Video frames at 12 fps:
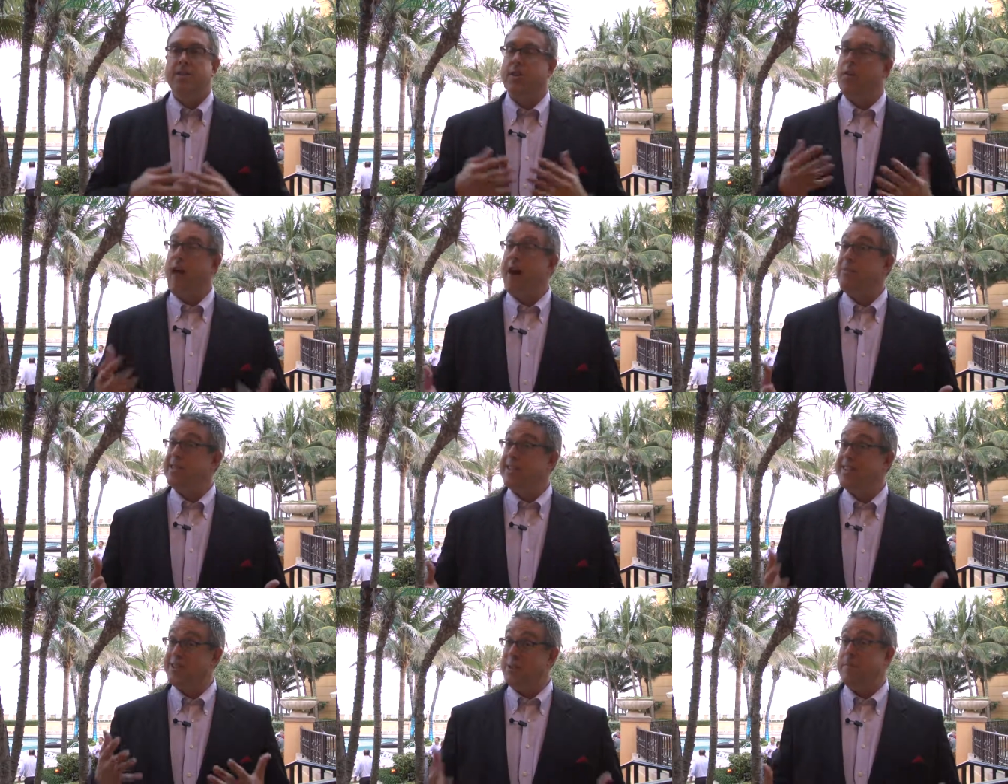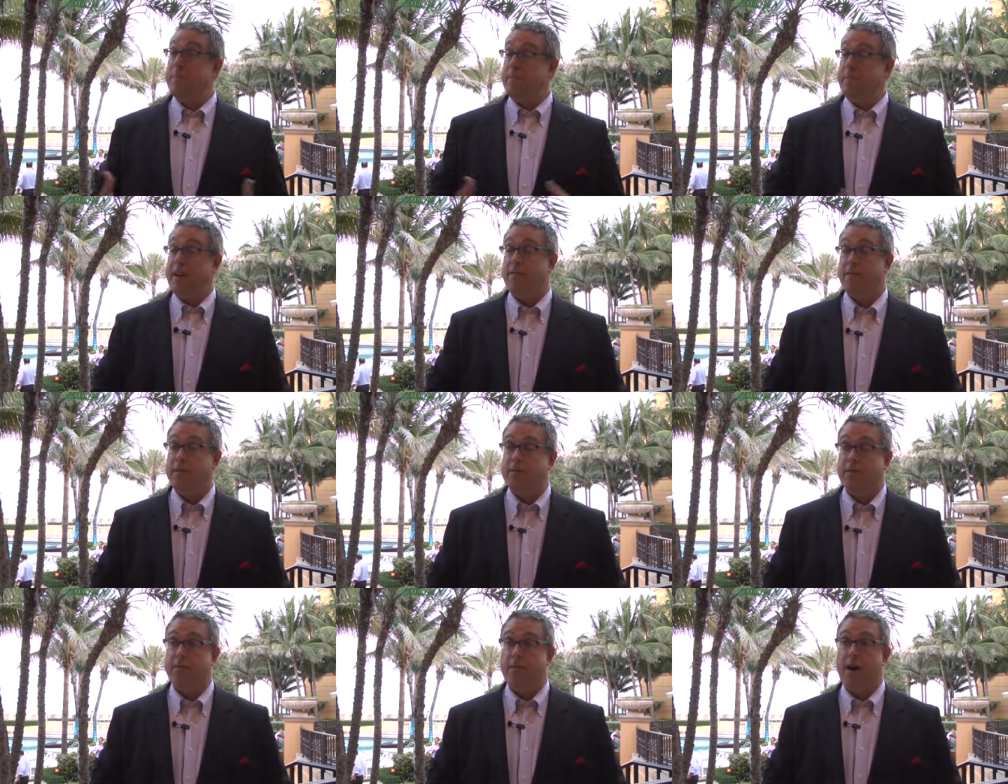So that was extremely
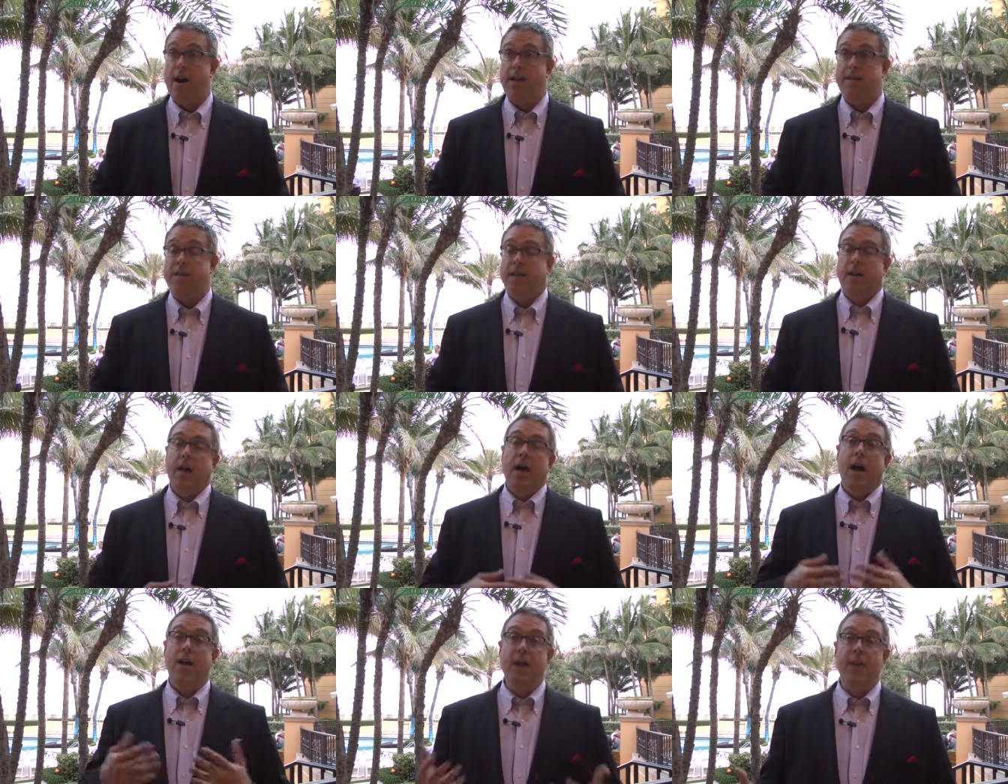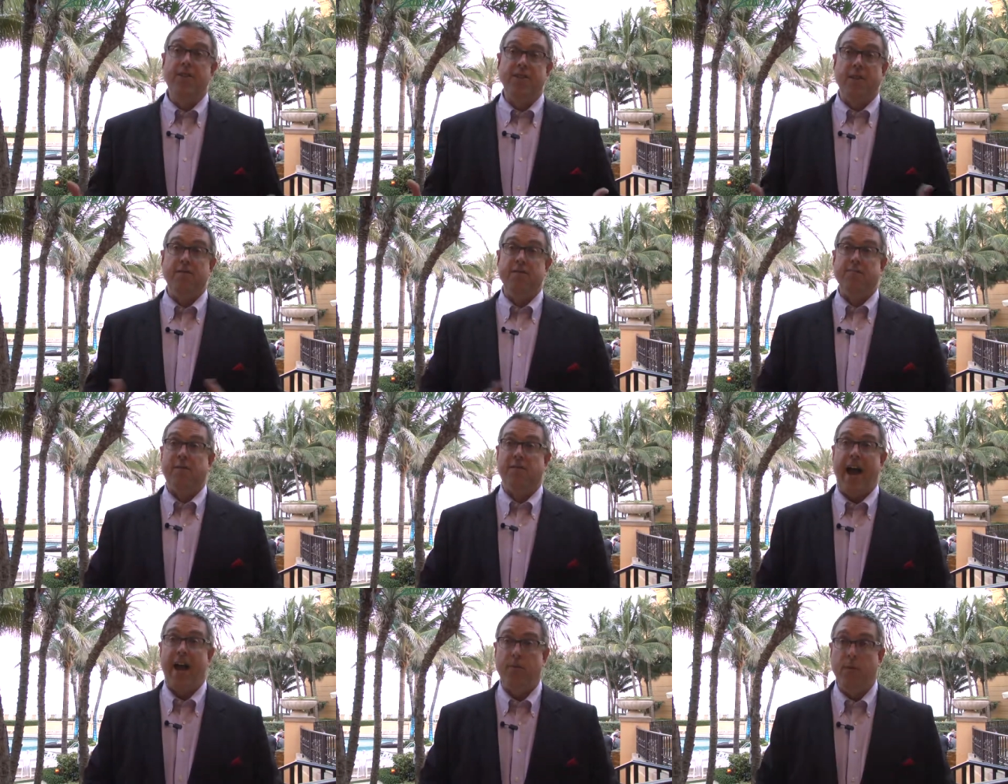beneficial for us. Another service
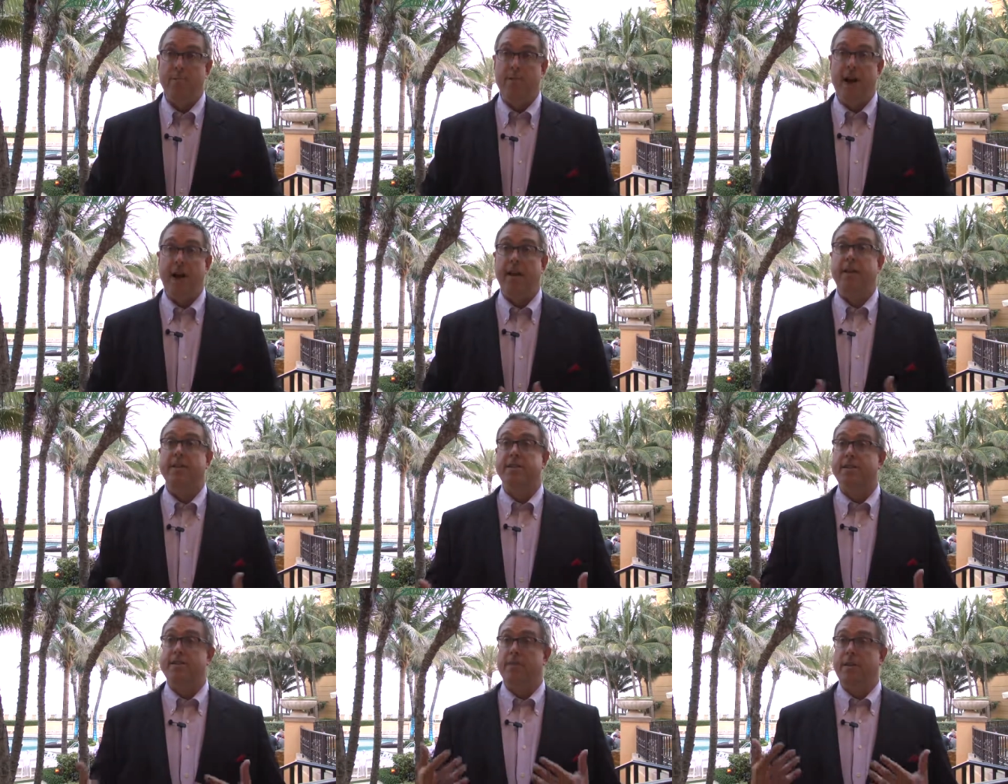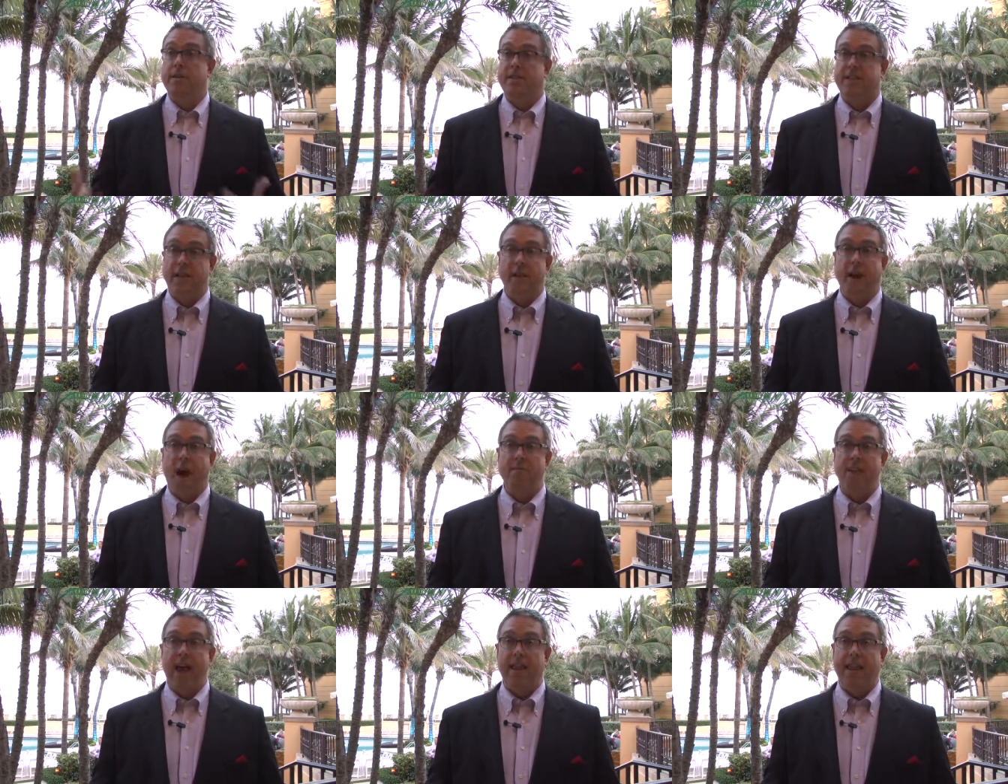provider we met is
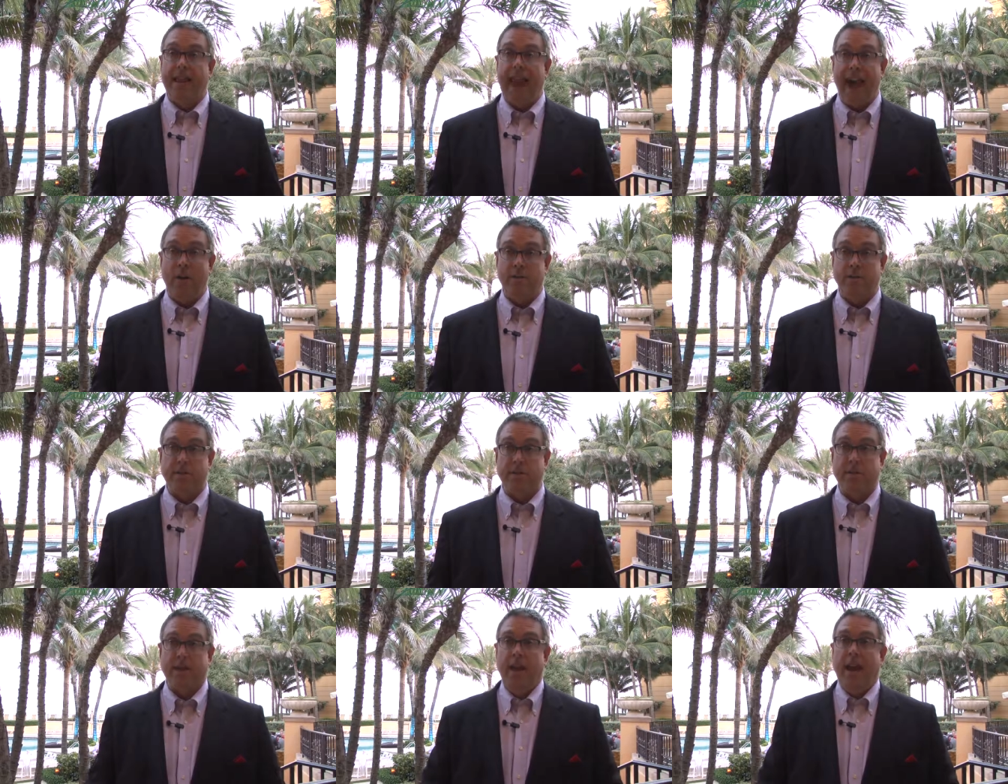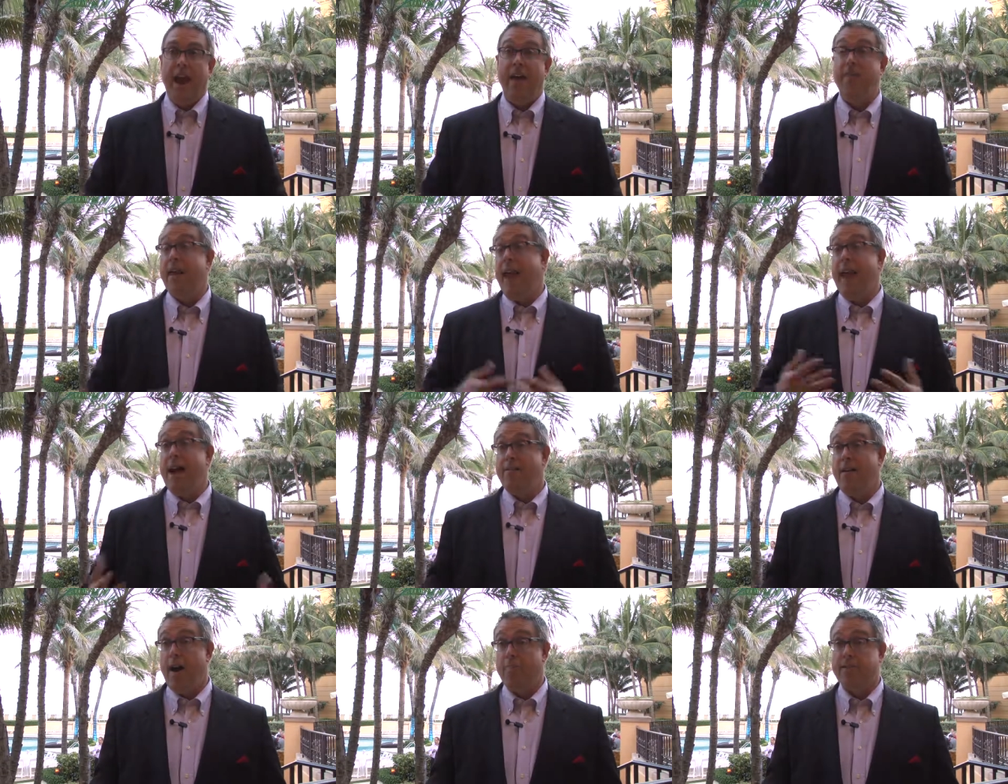Silicon Valley Accountants, and they
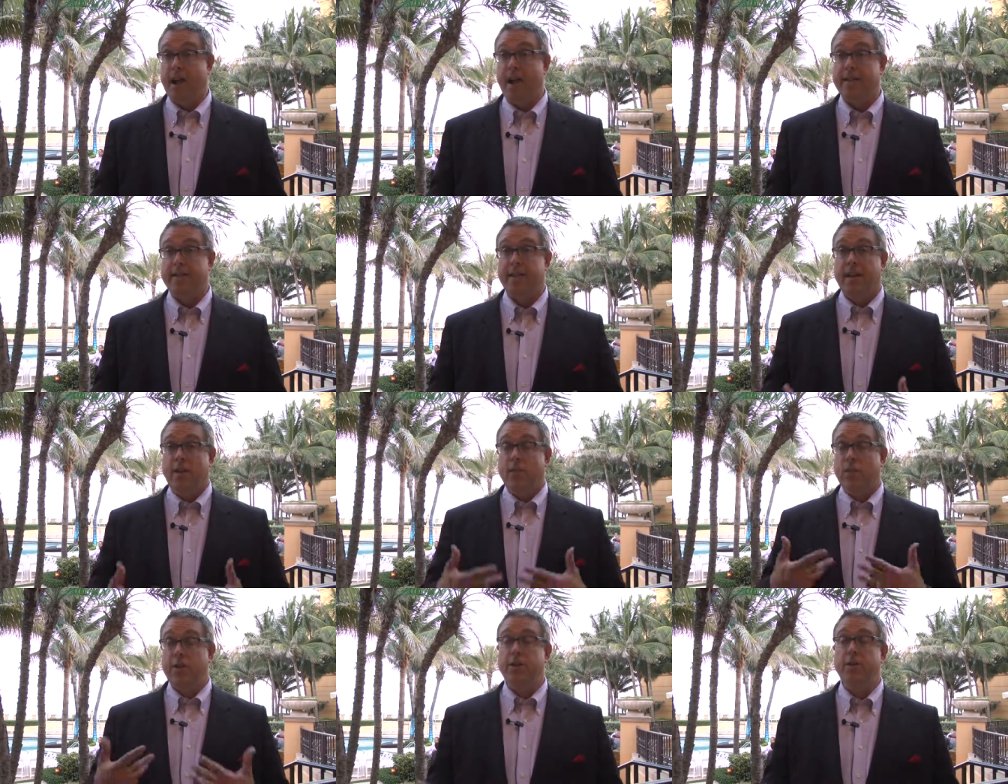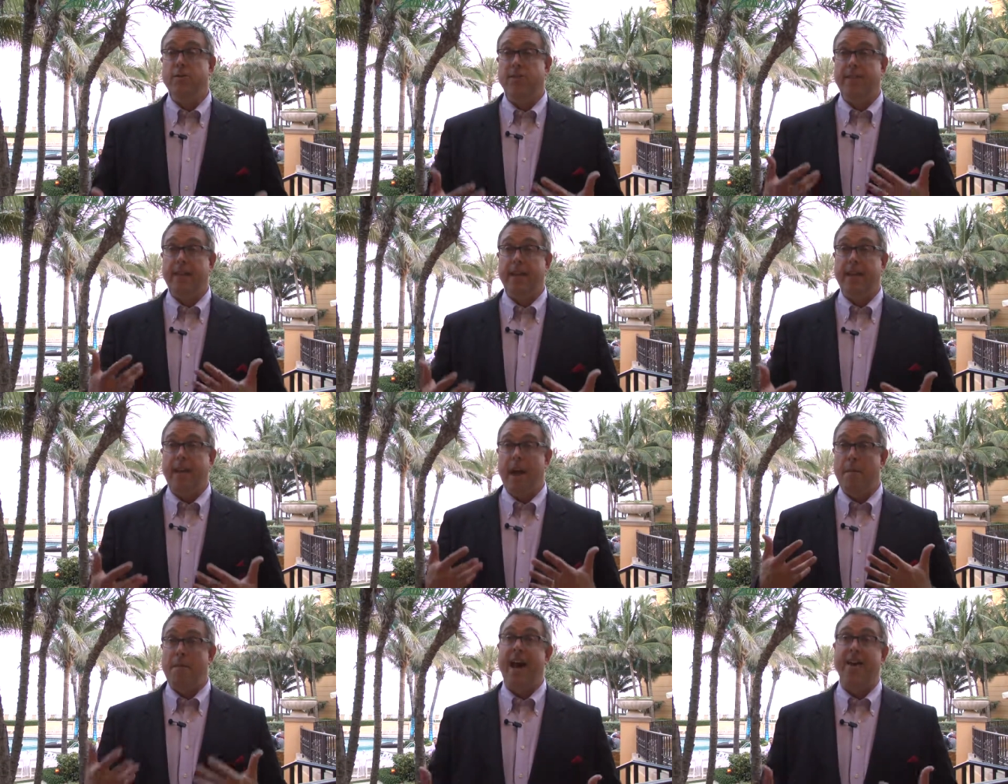have helped us reduce the
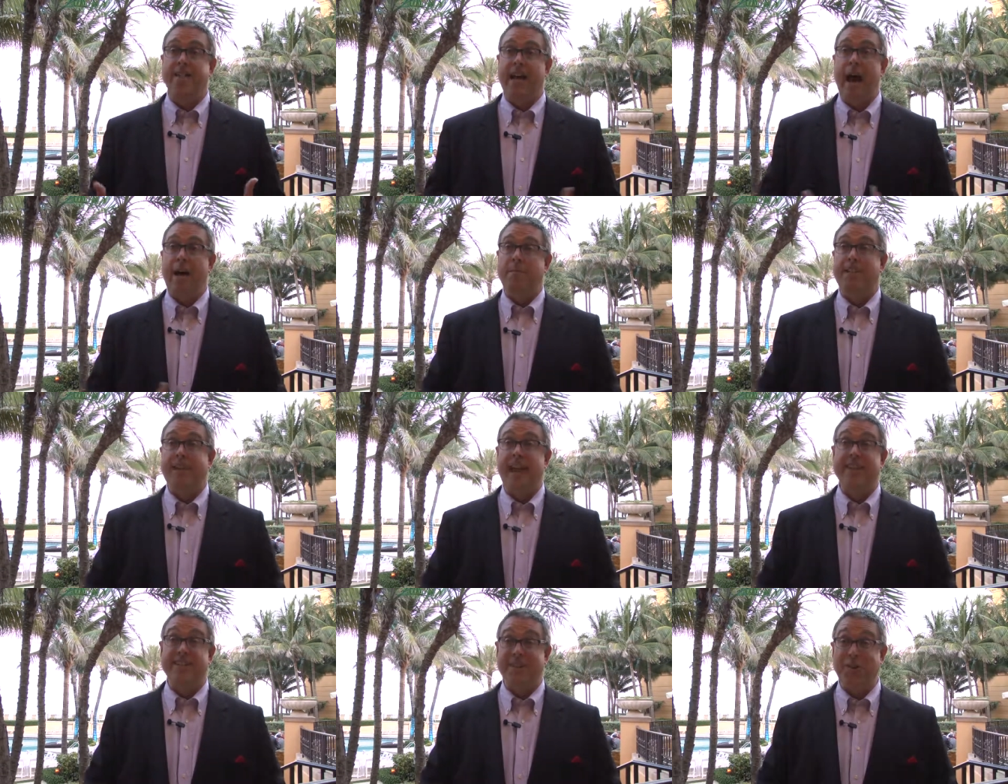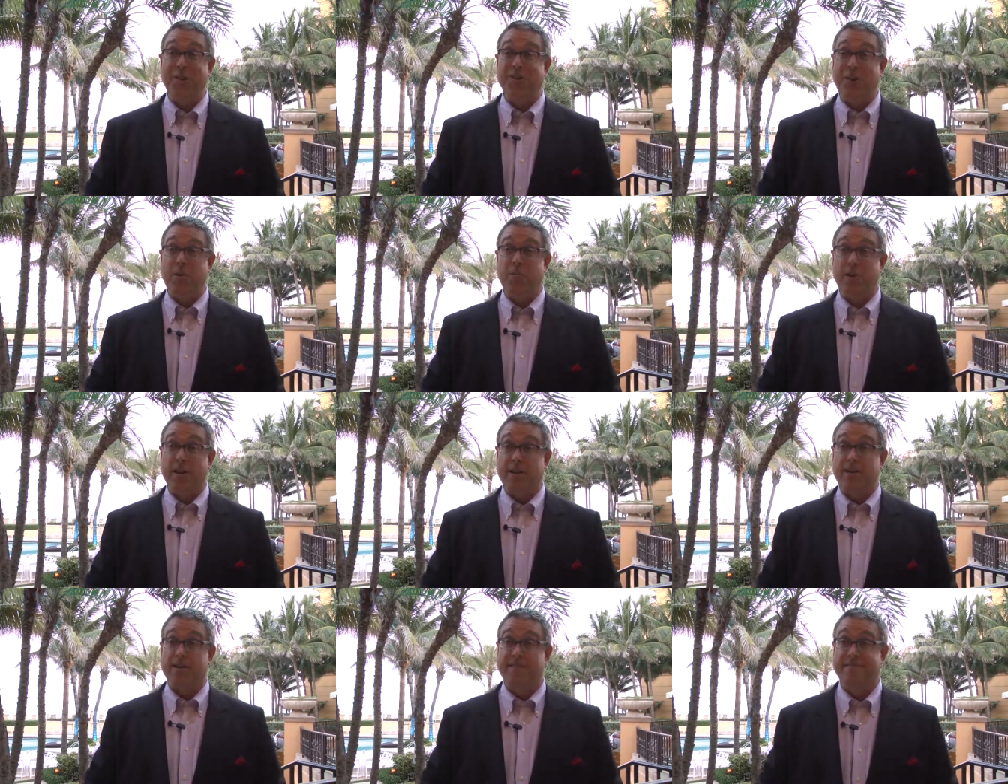amount of time it takes to close our books.